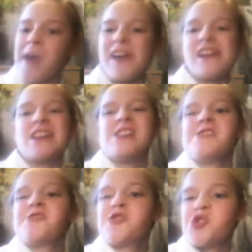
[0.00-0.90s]
He
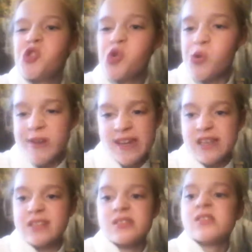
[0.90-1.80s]
chewed
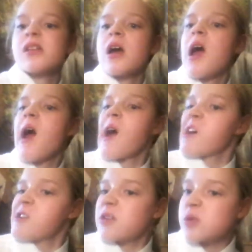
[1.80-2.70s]
it
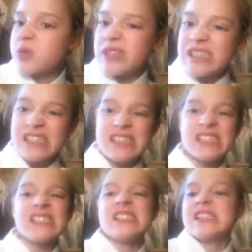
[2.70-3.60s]
with his
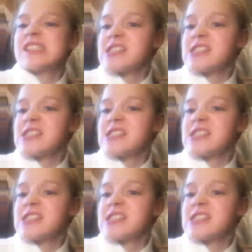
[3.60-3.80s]
teeth